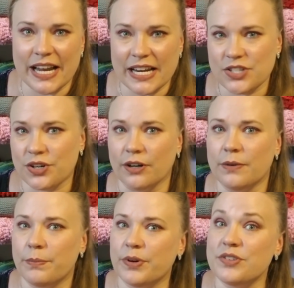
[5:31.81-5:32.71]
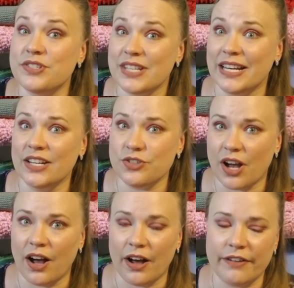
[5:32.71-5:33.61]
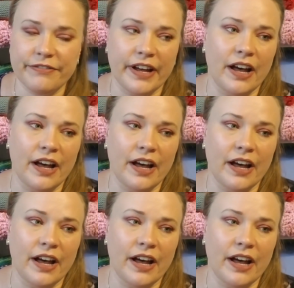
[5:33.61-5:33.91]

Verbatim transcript: a certain percentage off.